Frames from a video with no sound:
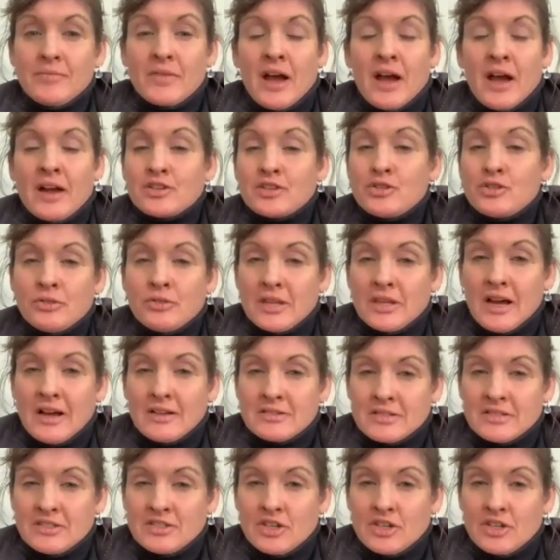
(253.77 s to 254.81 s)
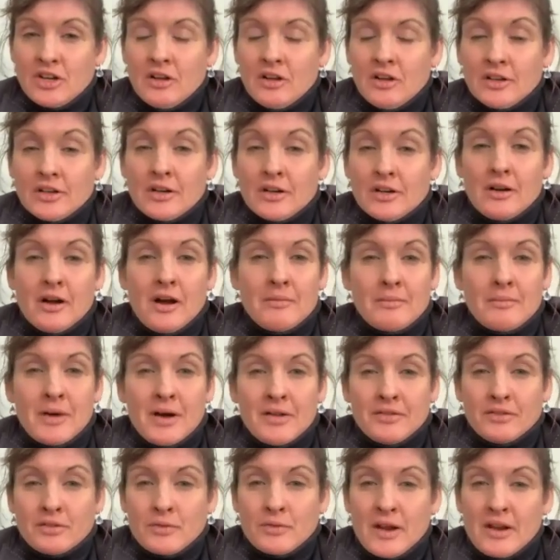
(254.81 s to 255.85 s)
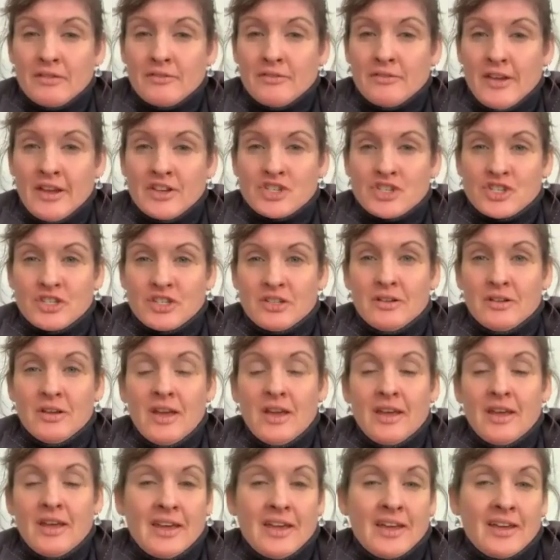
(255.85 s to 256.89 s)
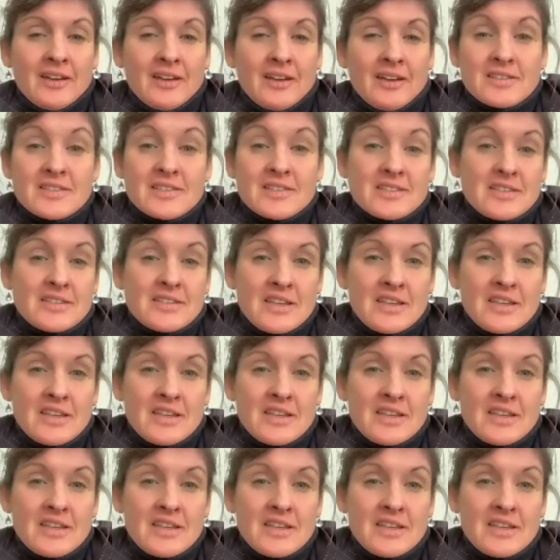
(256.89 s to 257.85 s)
$2,000 a month renovation in a C